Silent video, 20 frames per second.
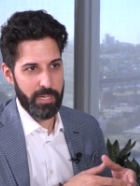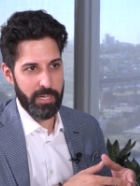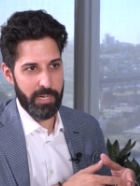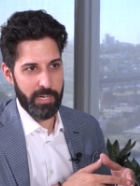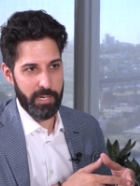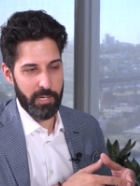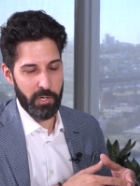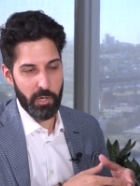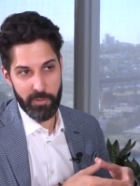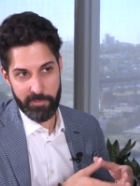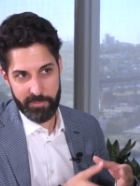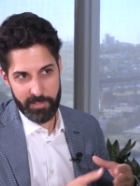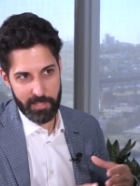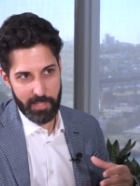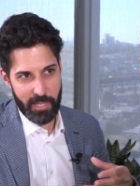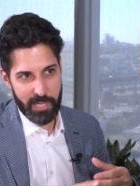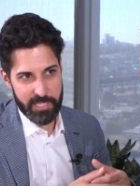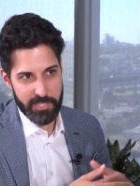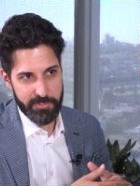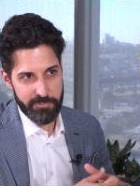Over the
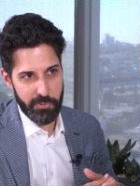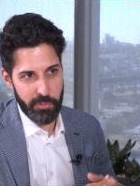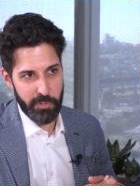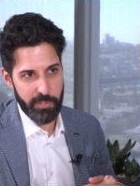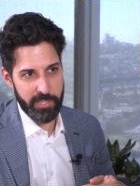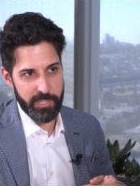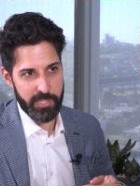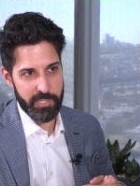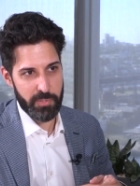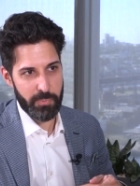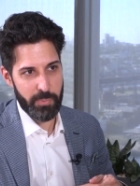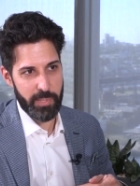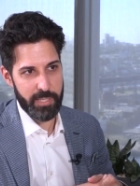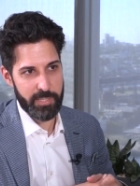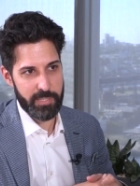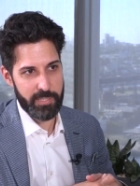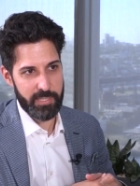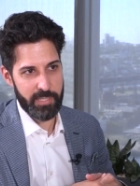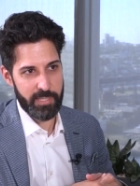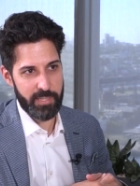last few years, we
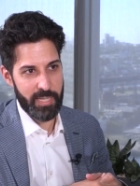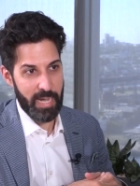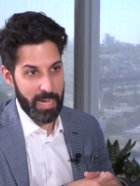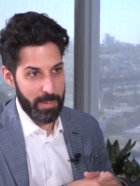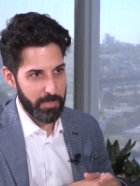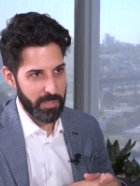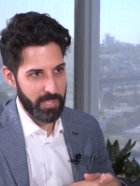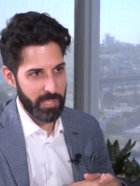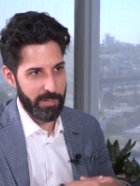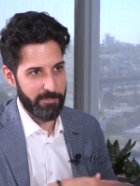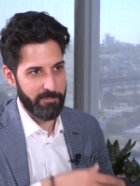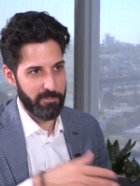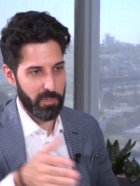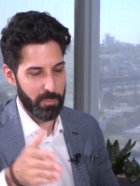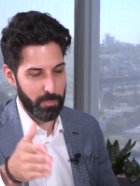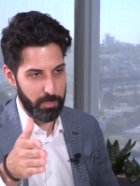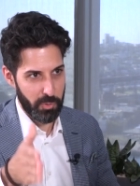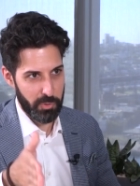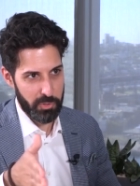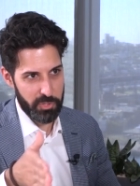had seen the appetite
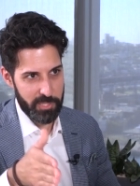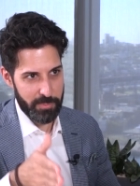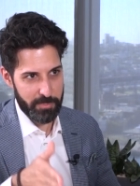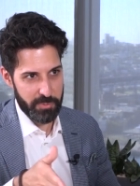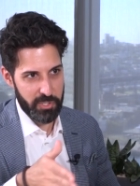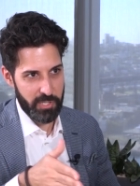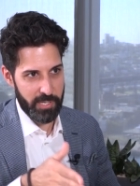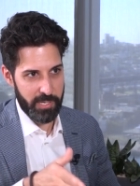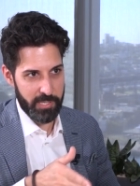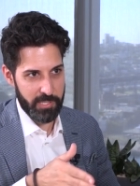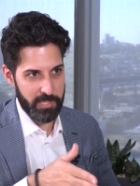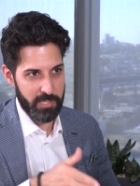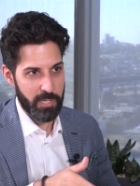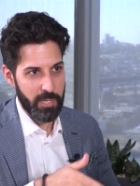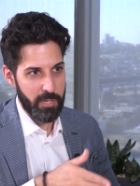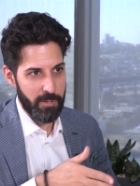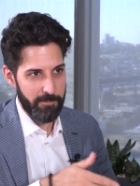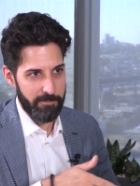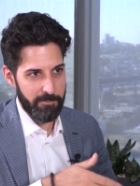for blue chip shares